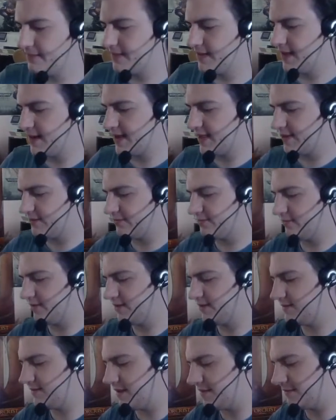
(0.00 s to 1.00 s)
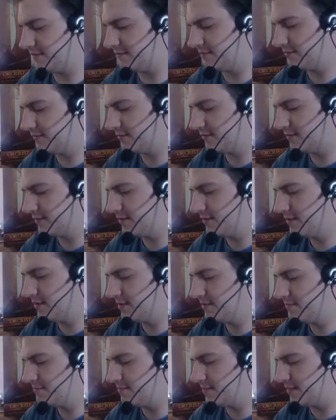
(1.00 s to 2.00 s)
I like free stuff.
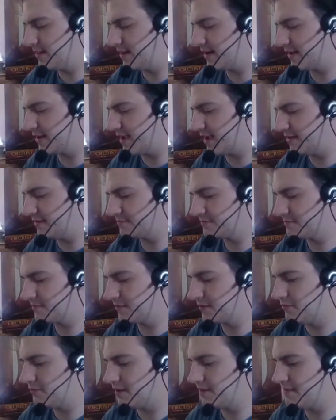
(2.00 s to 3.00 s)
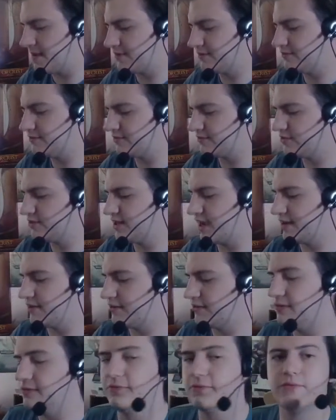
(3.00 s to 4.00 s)
But then again, one imagines a
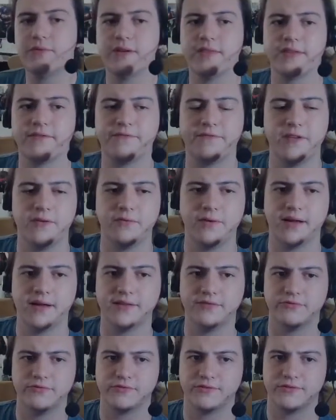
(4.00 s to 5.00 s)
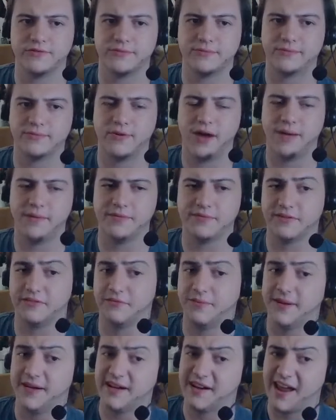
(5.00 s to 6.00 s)
channel with a few hundred subscribers that's
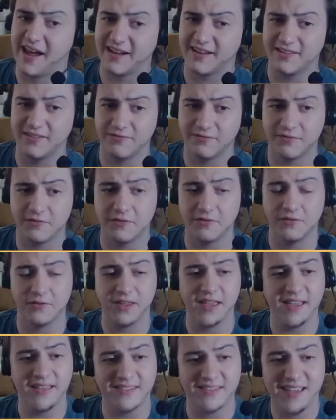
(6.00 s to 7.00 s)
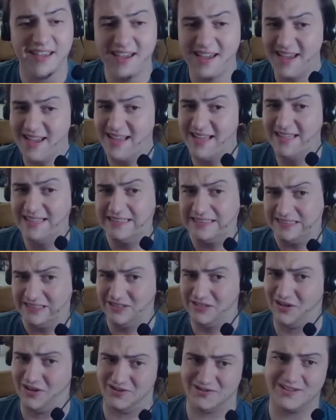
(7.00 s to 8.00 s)
been inactive for 2 years is
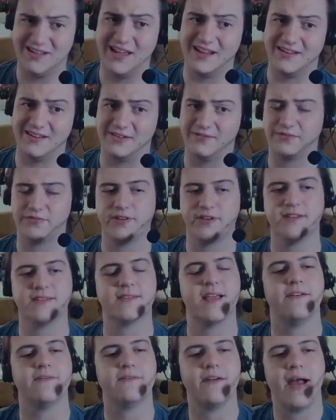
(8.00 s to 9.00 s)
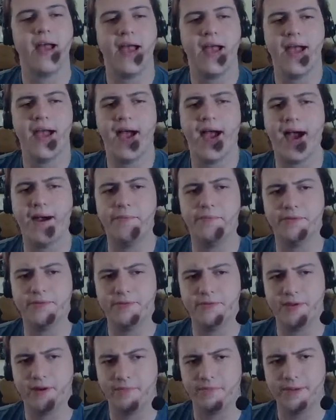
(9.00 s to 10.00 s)
not getting free stuff and would
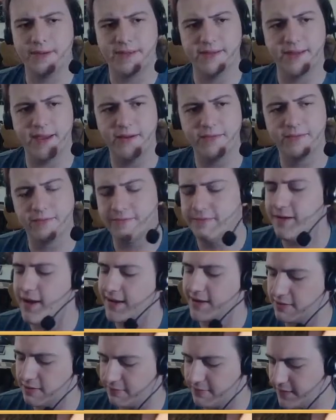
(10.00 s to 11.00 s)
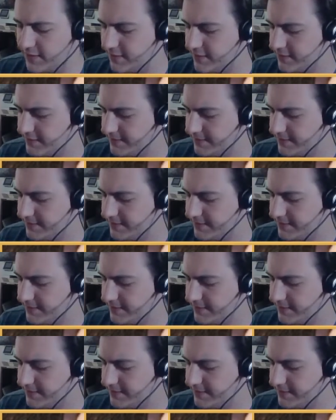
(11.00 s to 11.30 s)
not be notified of it.